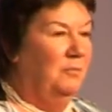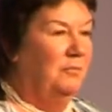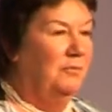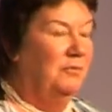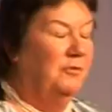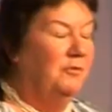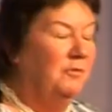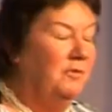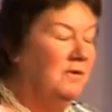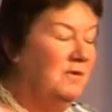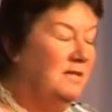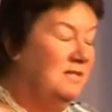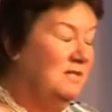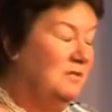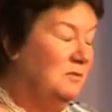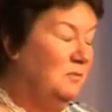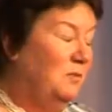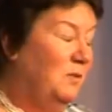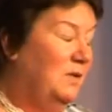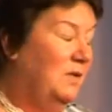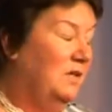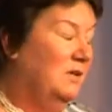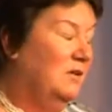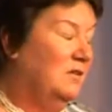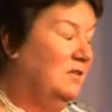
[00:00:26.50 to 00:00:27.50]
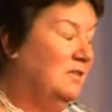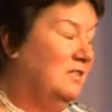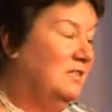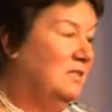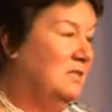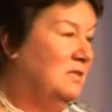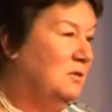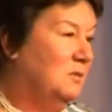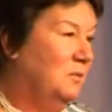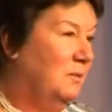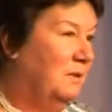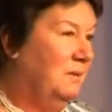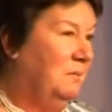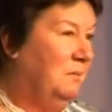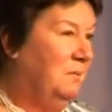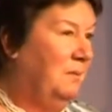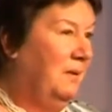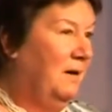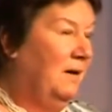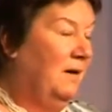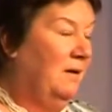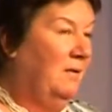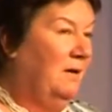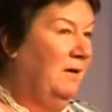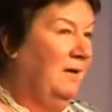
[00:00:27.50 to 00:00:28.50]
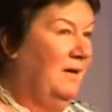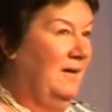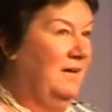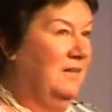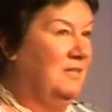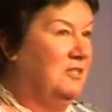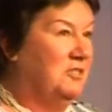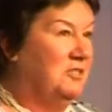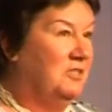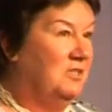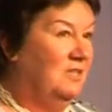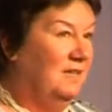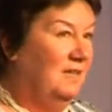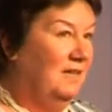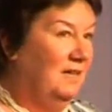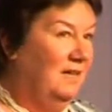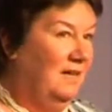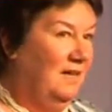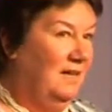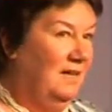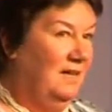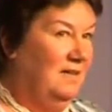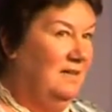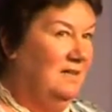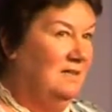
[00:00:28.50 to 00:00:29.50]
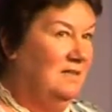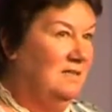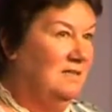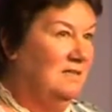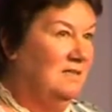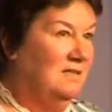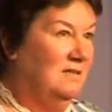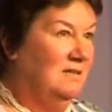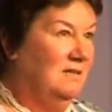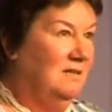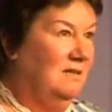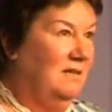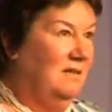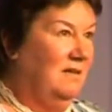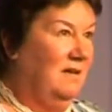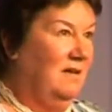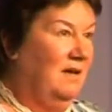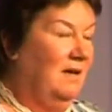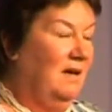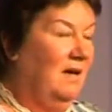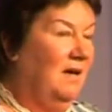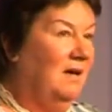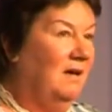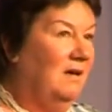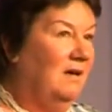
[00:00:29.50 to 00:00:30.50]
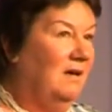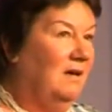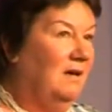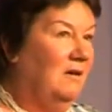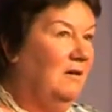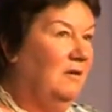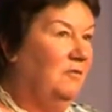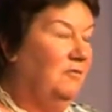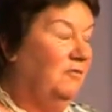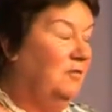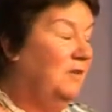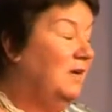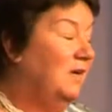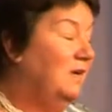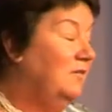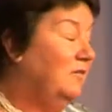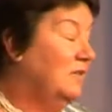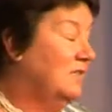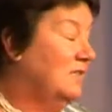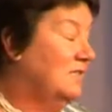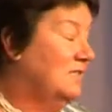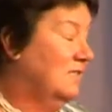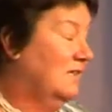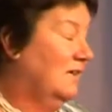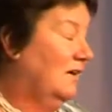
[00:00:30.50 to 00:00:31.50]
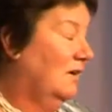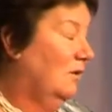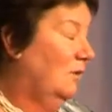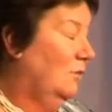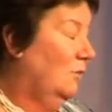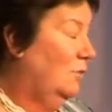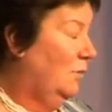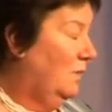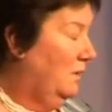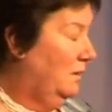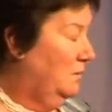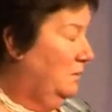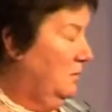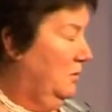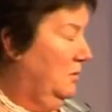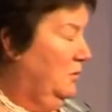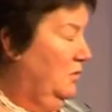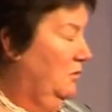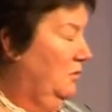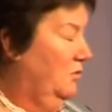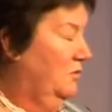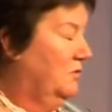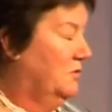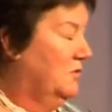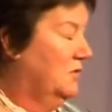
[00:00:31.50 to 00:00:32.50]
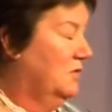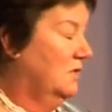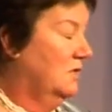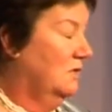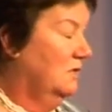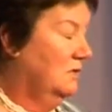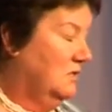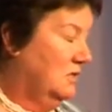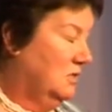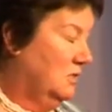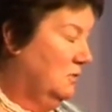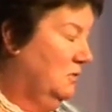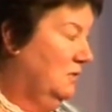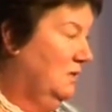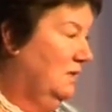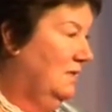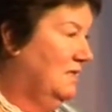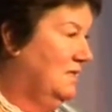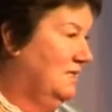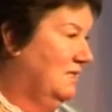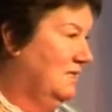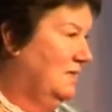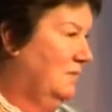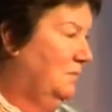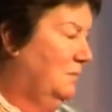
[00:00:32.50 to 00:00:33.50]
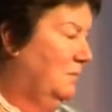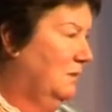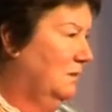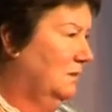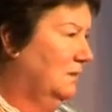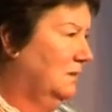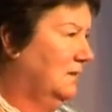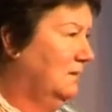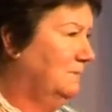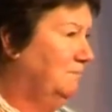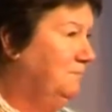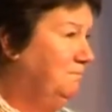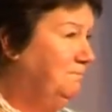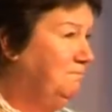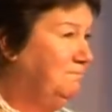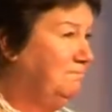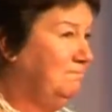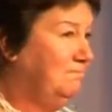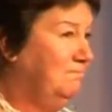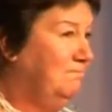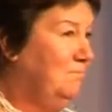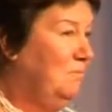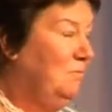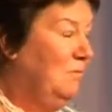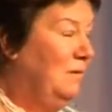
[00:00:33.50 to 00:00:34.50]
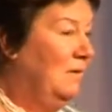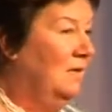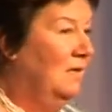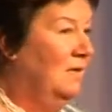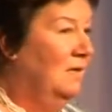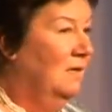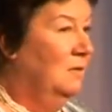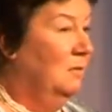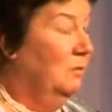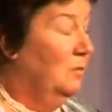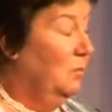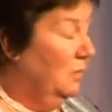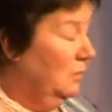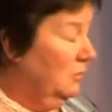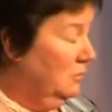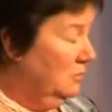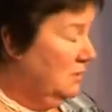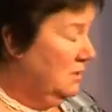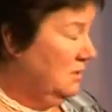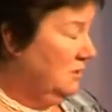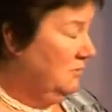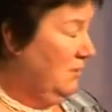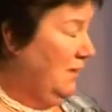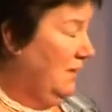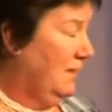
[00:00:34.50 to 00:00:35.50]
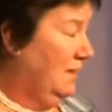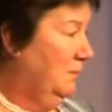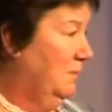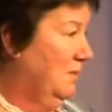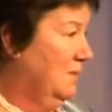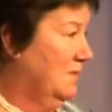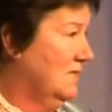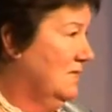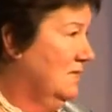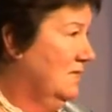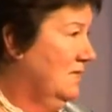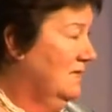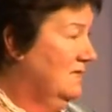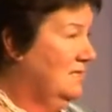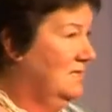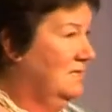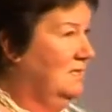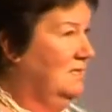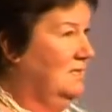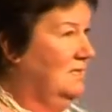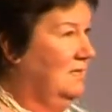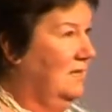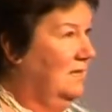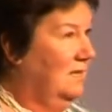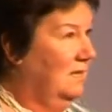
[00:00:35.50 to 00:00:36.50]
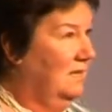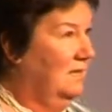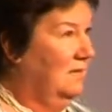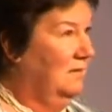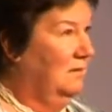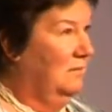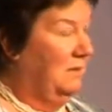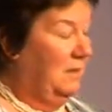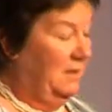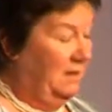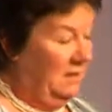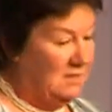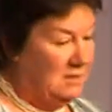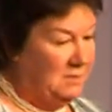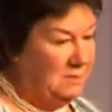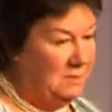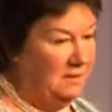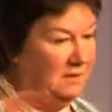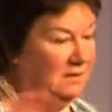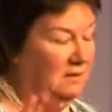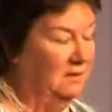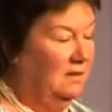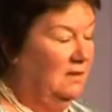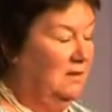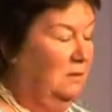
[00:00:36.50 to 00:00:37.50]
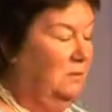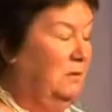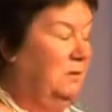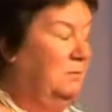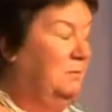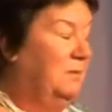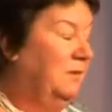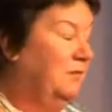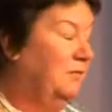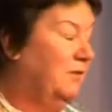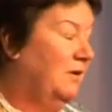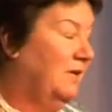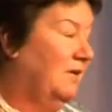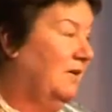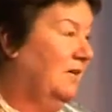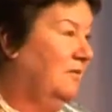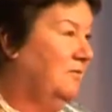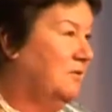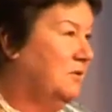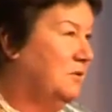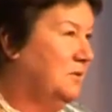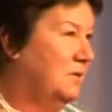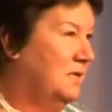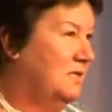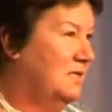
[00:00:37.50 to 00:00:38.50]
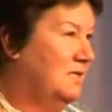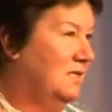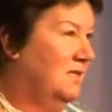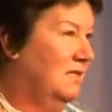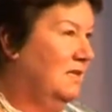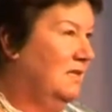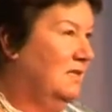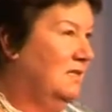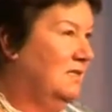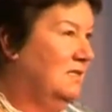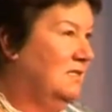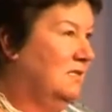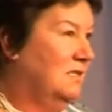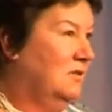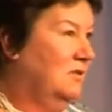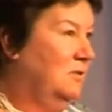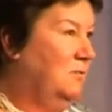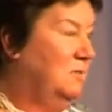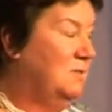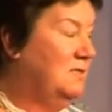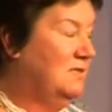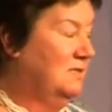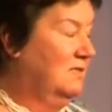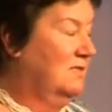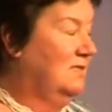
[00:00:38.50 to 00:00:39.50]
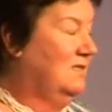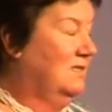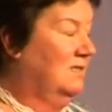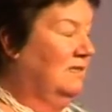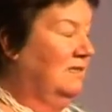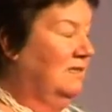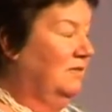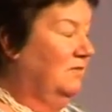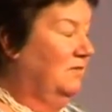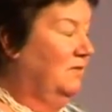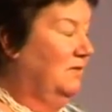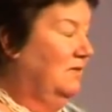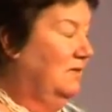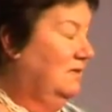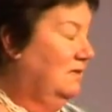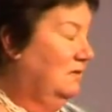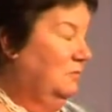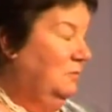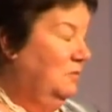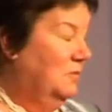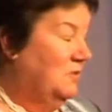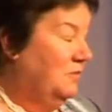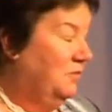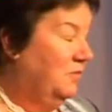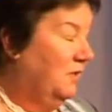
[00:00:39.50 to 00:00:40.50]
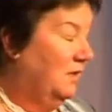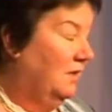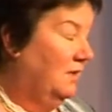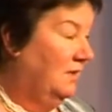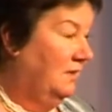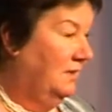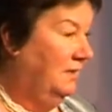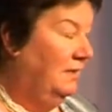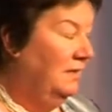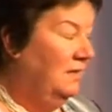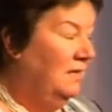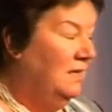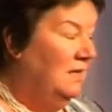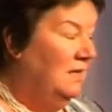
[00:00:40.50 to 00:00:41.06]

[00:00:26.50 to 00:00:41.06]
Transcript: The reason we got into wind power, actually, is uh, five years ago we moved to a listed building we already ran a business. Uh, my husband and I, we've been running it for 20 years, so the business side of it was fine.